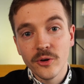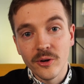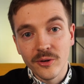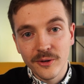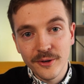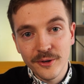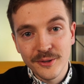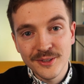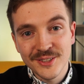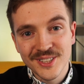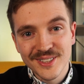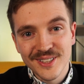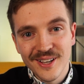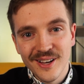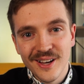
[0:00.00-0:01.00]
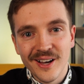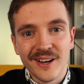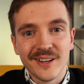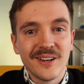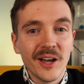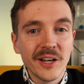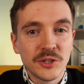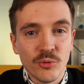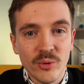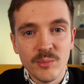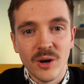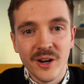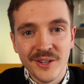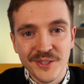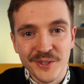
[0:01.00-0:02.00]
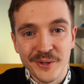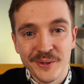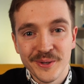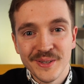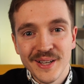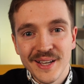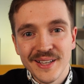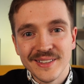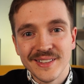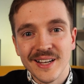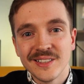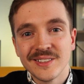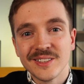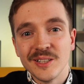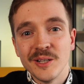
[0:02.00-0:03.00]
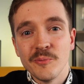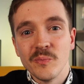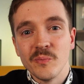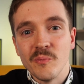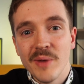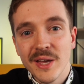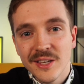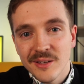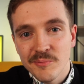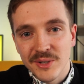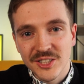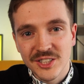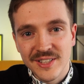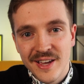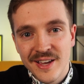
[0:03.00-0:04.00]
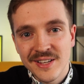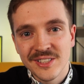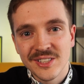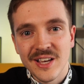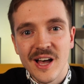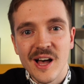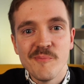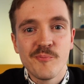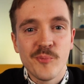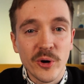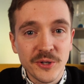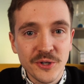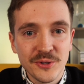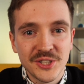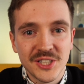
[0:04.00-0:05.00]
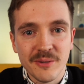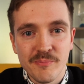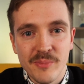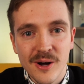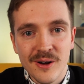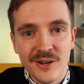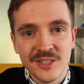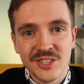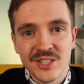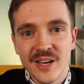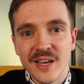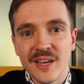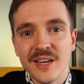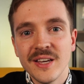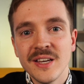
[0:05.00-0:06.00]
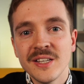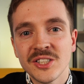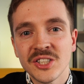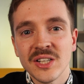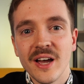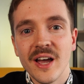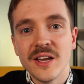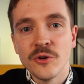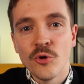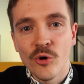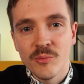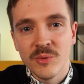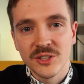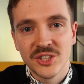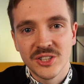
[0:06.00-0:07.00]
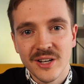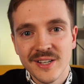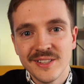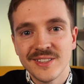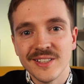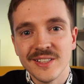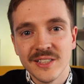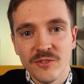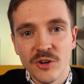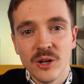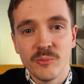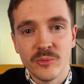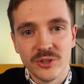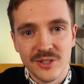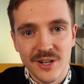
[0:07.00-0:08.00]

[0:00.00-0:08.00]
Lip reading: conclude, I'd like to remind you that making mistakes and producing bugs is a normal sight in developers'